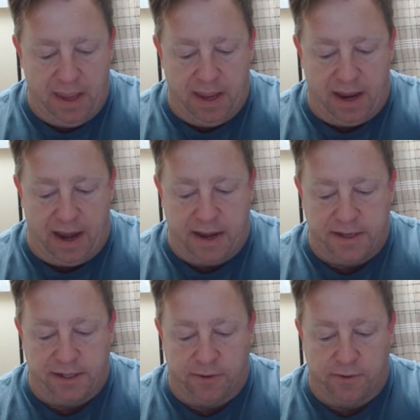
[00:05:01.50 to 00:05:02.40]

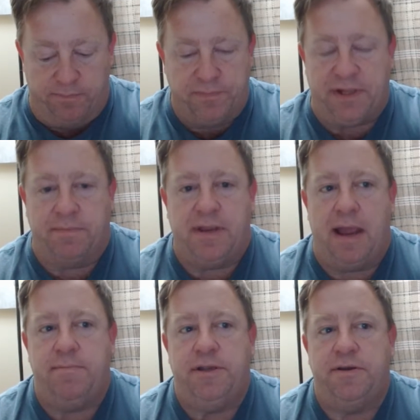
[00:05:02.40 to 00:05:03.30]
And so
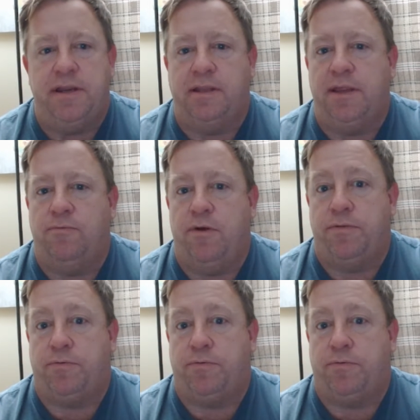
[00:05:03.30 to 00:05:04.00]
sometimes you're dealing with